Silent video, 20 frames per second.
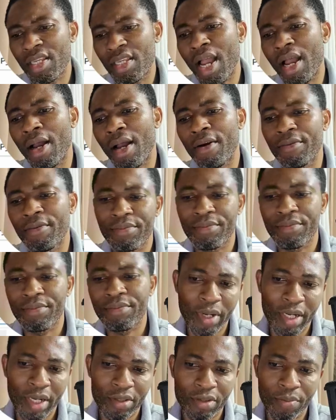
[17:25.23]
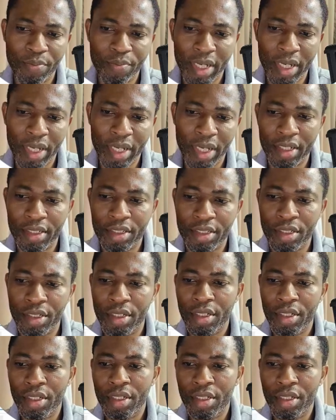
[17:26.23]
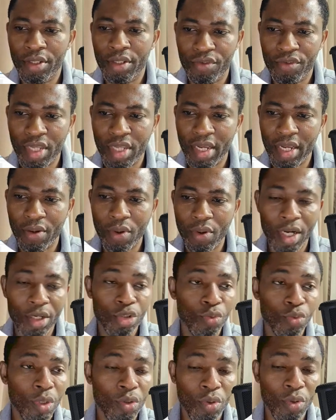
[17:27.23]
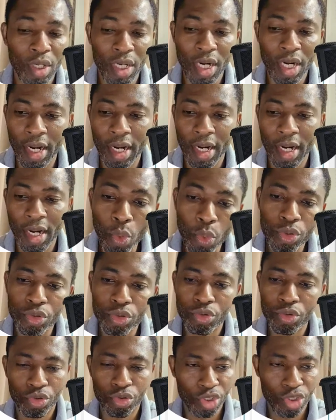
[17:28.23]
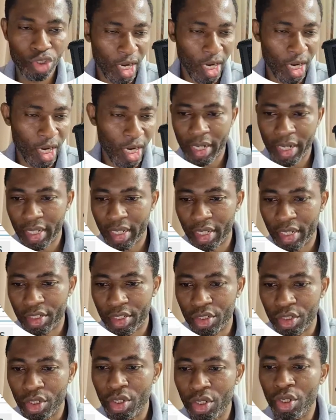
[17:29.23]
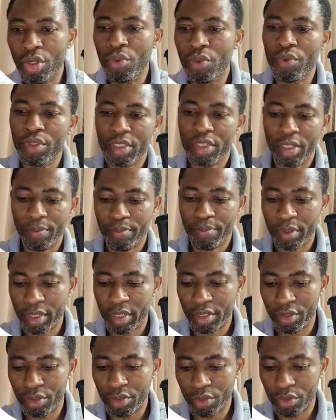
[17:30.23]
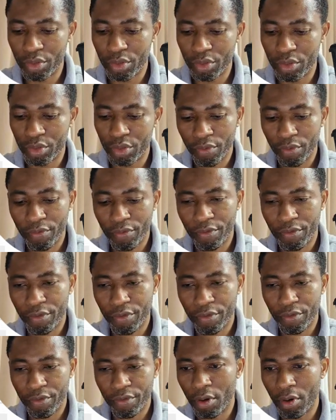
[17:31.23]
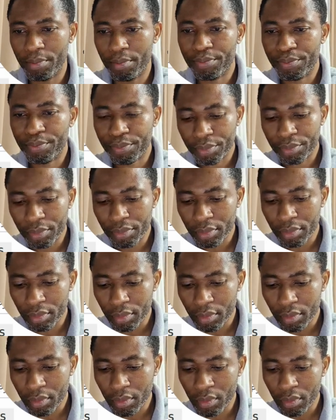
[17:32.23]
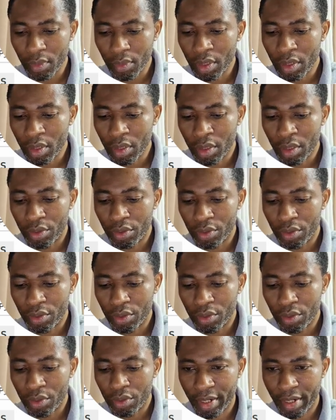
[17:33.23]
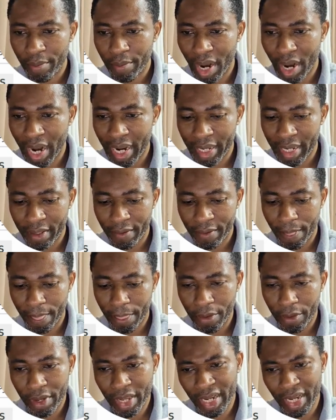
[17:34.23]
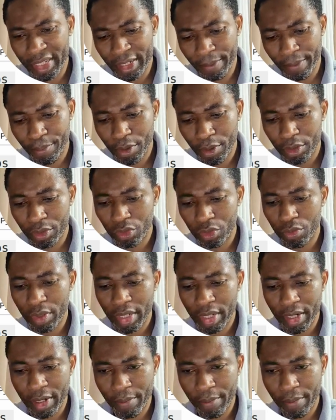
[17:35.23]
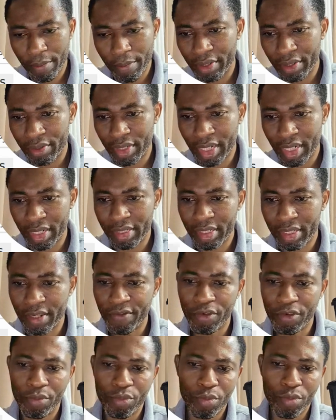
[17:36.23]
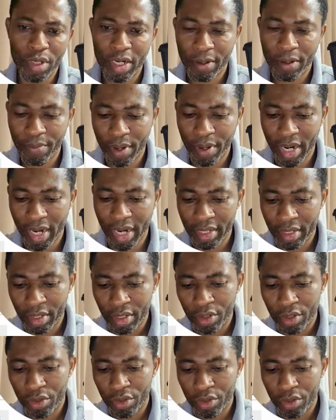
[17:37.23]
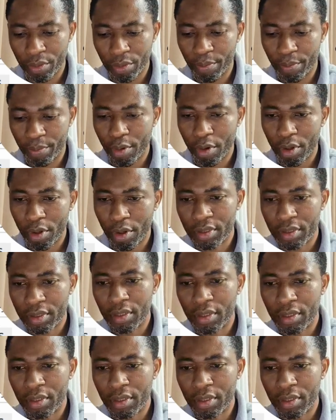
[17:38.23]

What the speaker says: our Python package is there. How do we run our code to check our package? We simply do from numeric pi. You can import numeric pi. You can say from numeric pi, you import,